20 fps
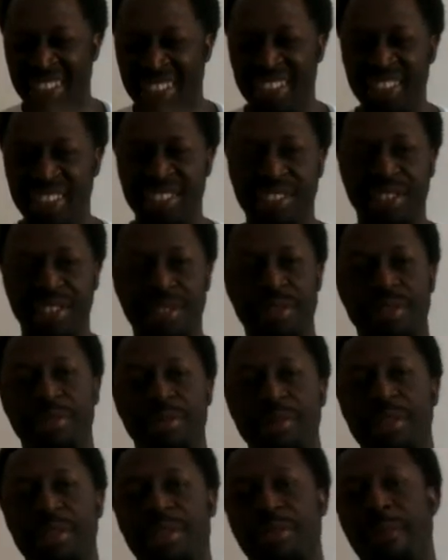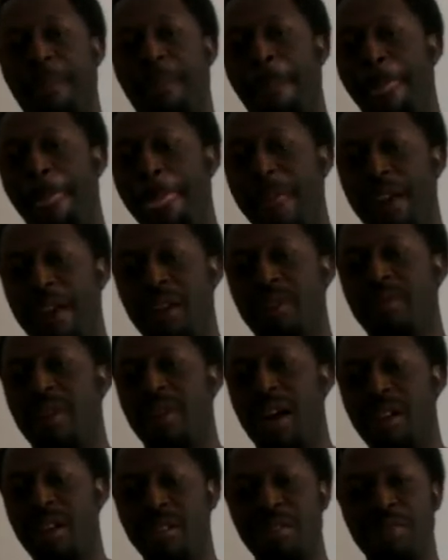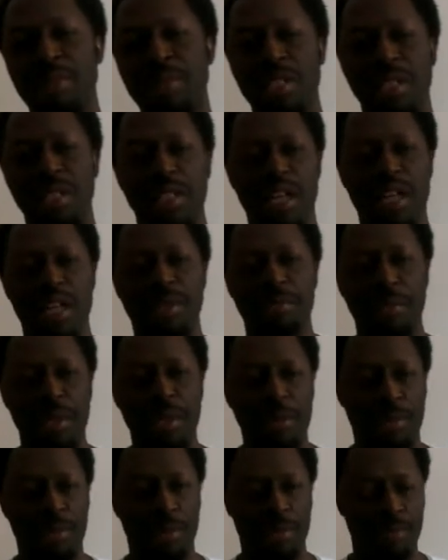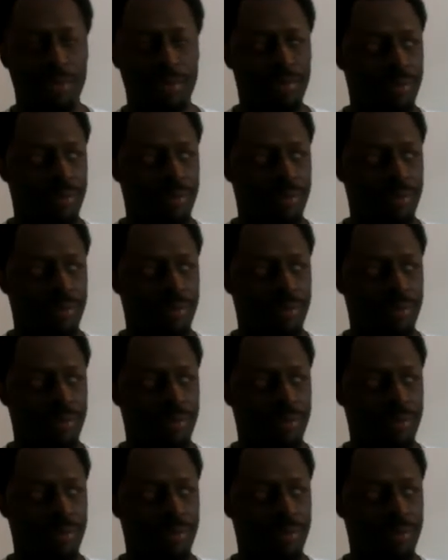Excuse me. Now, I don't meet a lot of people